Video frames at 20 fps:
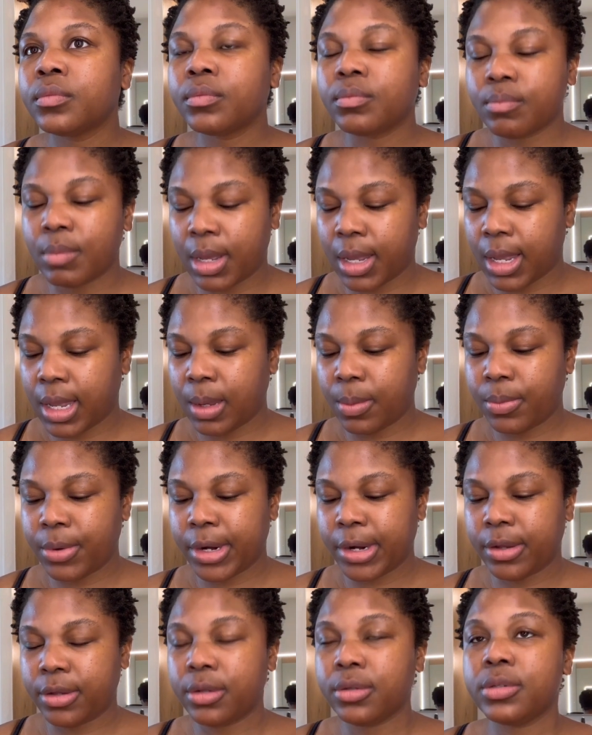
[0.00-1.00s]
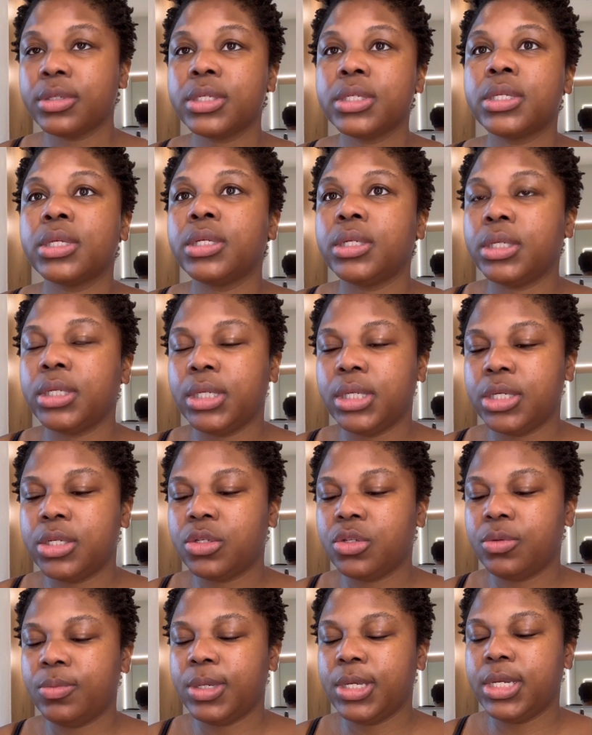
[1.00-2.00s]
My eyebrows need
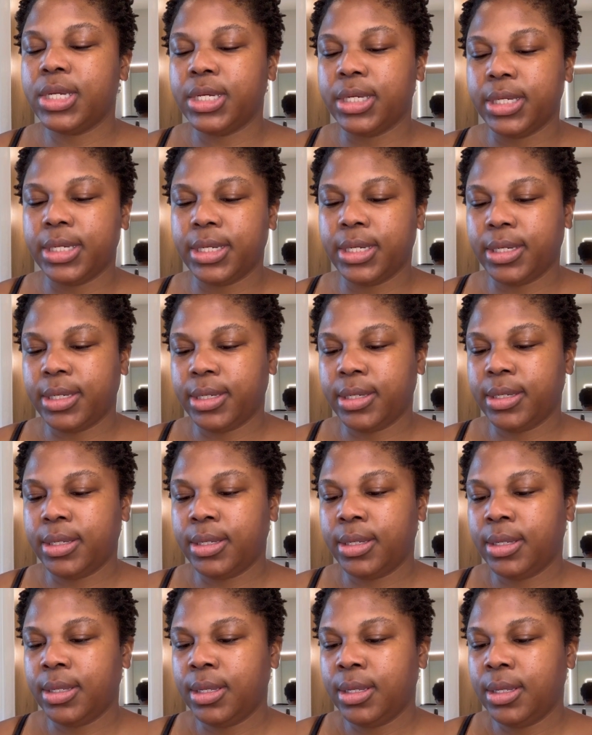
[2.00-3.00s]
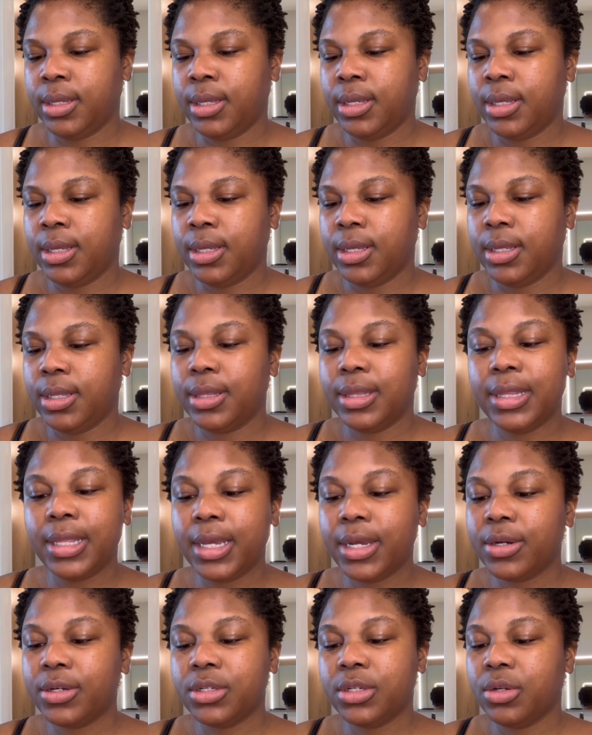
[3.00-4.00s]
to be done.
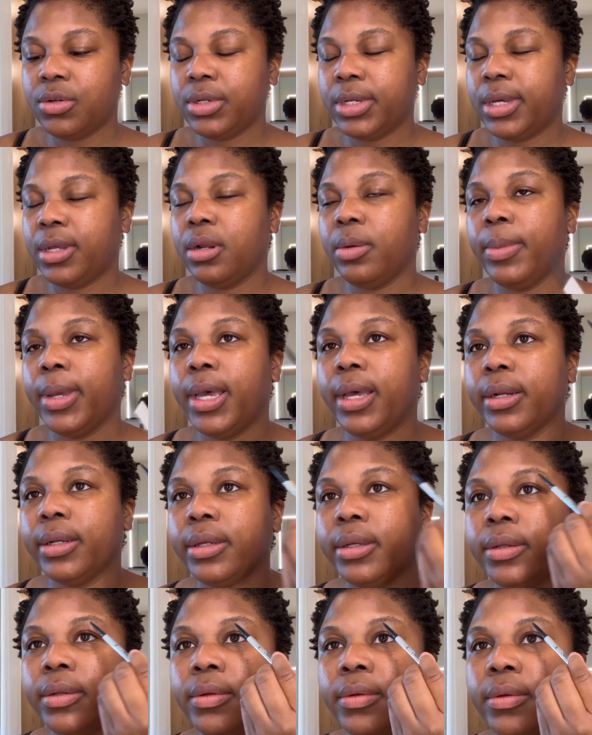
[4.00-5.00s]
There's no doubt about it.